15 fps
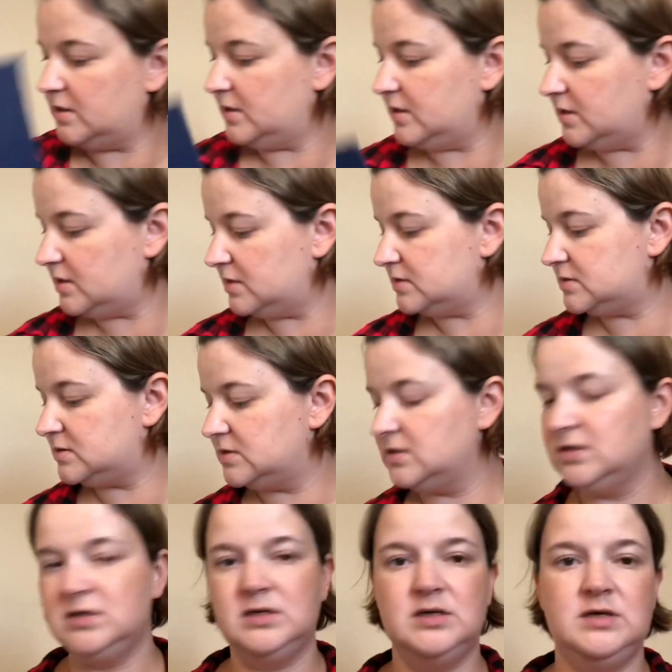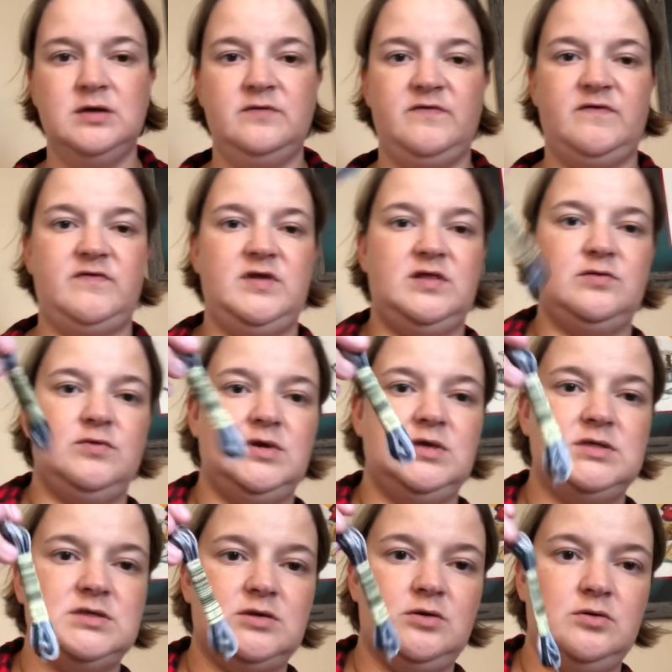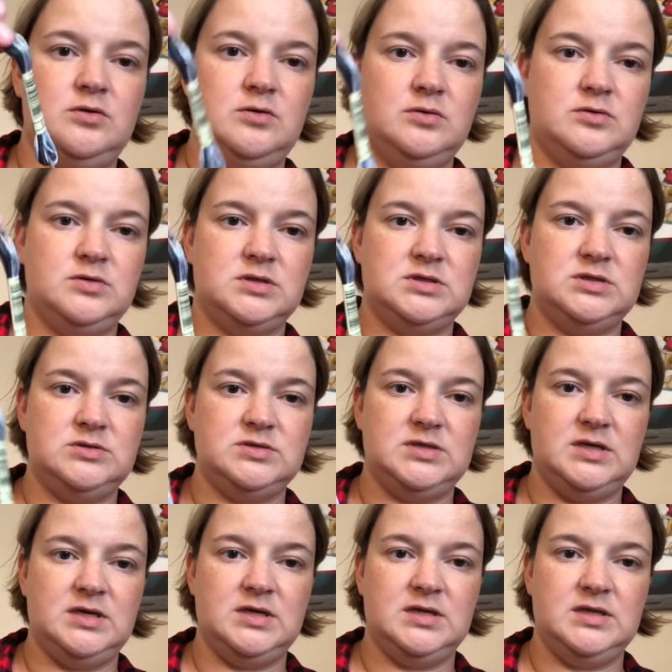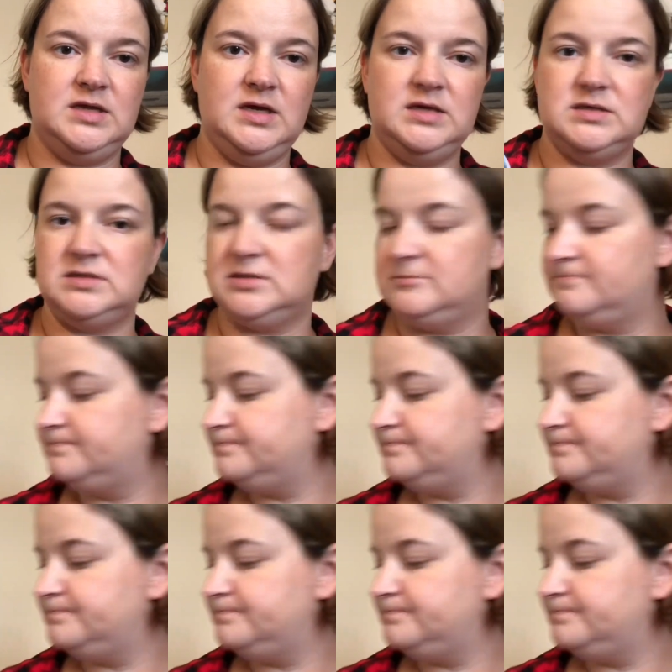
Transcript: I think it's 53, so that's using that.